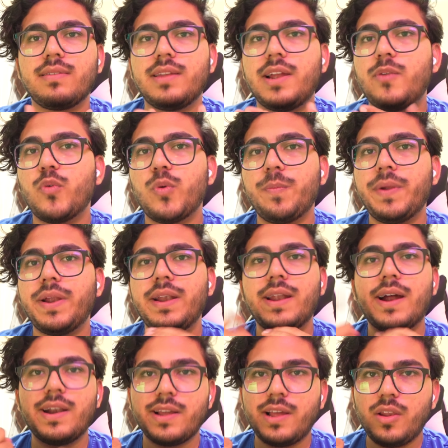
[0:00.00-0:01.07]
That would be
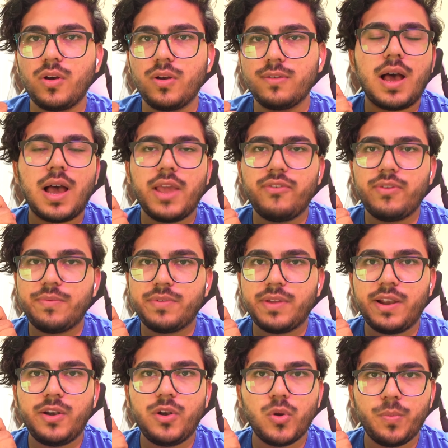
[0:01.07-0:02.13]
data loss, high
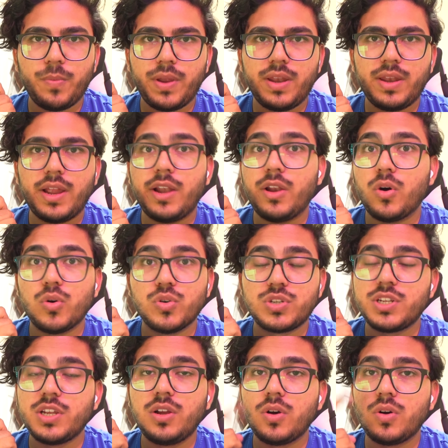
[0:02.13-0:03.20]
website domain and
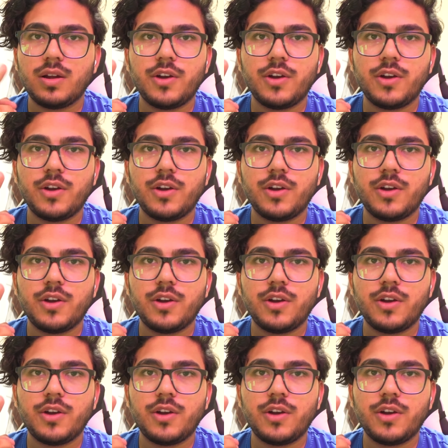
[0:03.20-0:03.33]
hosting cost.